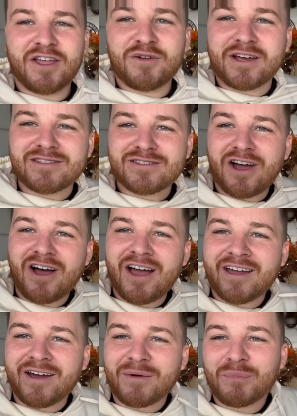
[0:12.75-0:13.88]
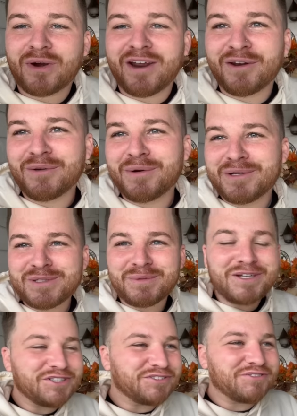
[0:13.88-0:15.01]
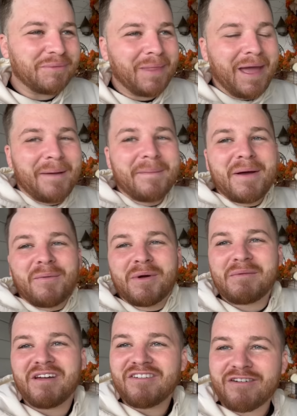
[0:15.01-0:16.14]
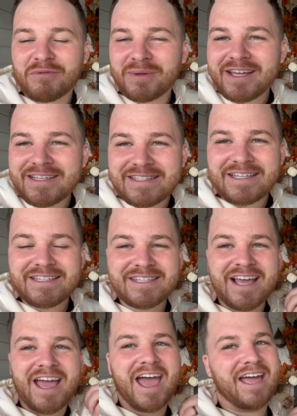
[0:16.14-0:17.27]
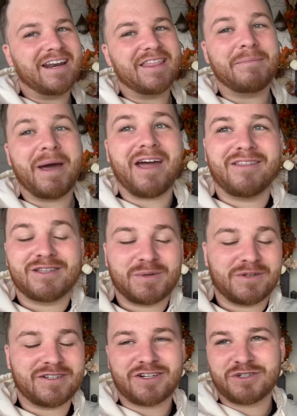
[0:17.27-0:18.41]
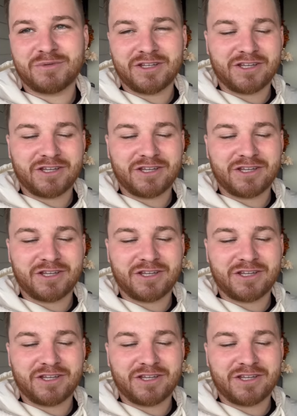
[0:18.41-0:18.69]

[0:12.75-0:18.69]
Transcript: You guys saw I got a brand new sweatshirt from them, one of my favorite places, and the back of the sweater is actually really